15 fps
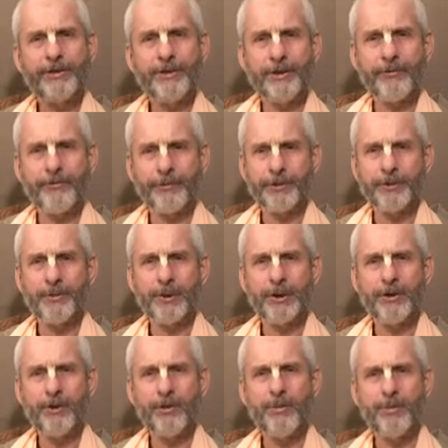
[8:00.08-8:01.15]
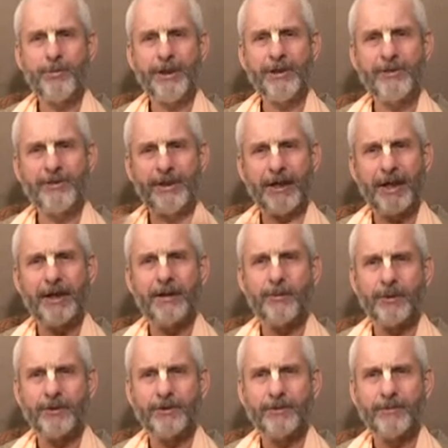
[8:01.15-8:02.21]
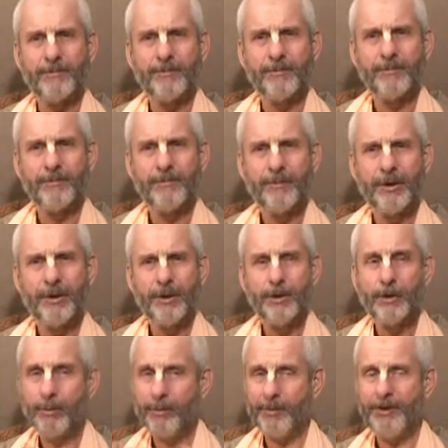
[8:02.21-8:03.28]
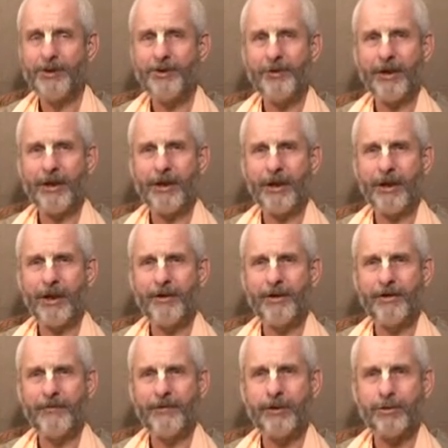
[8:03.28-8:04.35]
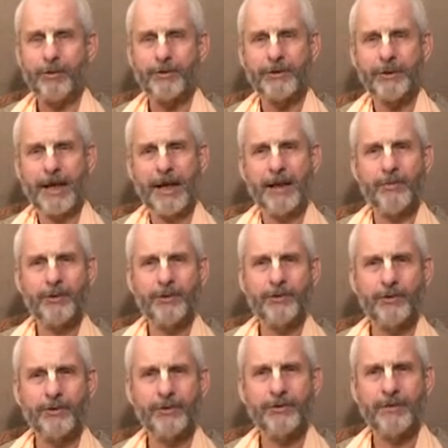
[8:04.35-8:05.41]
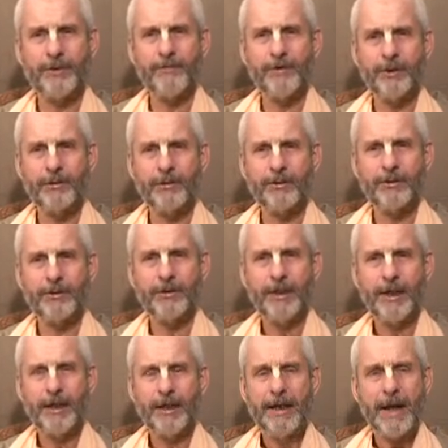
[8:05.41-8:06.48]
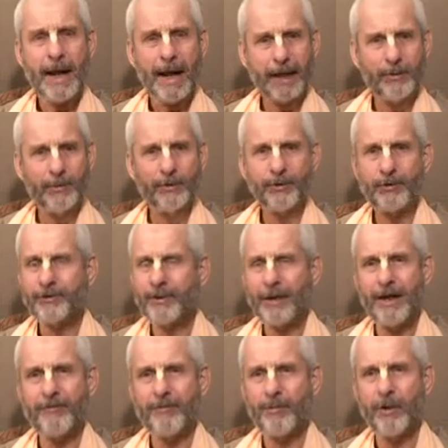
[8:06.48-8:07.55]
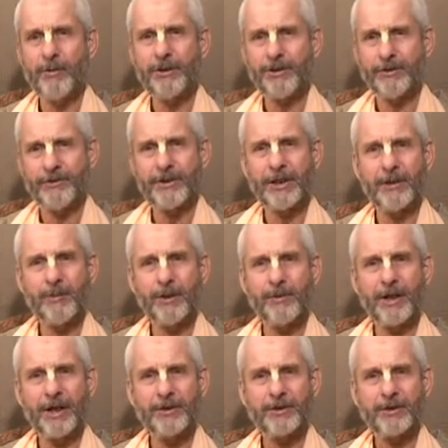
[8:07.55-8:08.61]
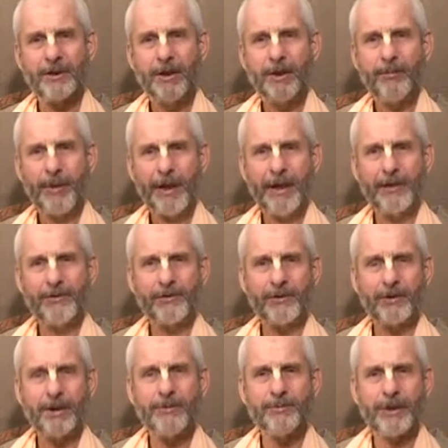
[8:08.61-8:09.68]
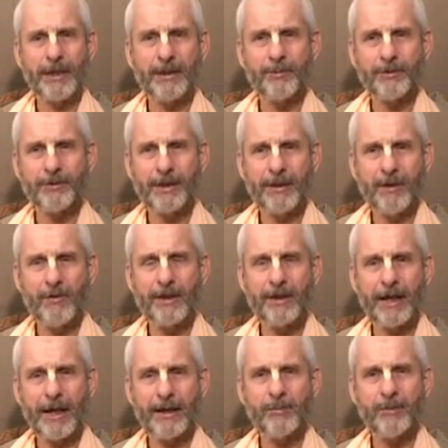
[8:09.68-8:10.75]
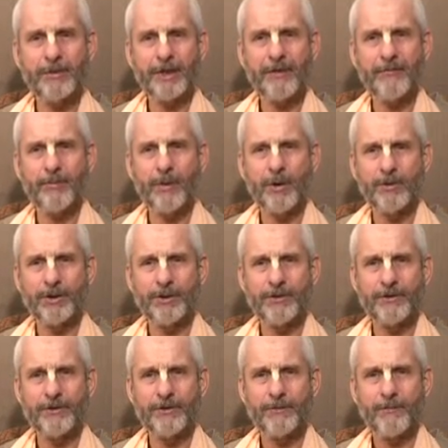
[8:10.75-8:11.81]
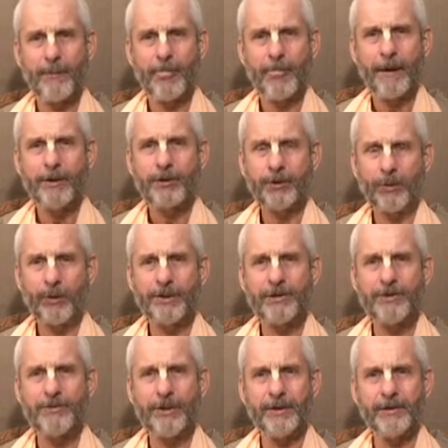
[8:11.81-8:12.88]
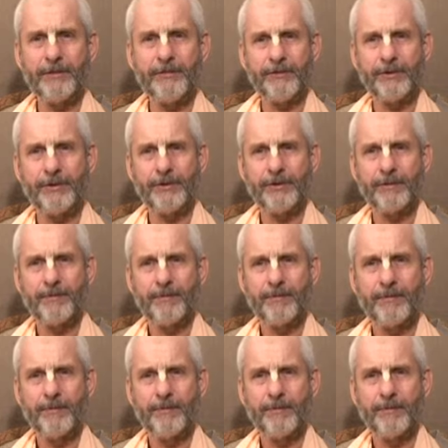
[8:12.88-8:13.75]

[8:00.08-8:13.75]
is the difference between human beings and animals? Human beings are individuals, and animals are also individuals. Animals also have emotions. Anyone who has pets or keeps animals, they know that animals have emotions. So what is the real difference?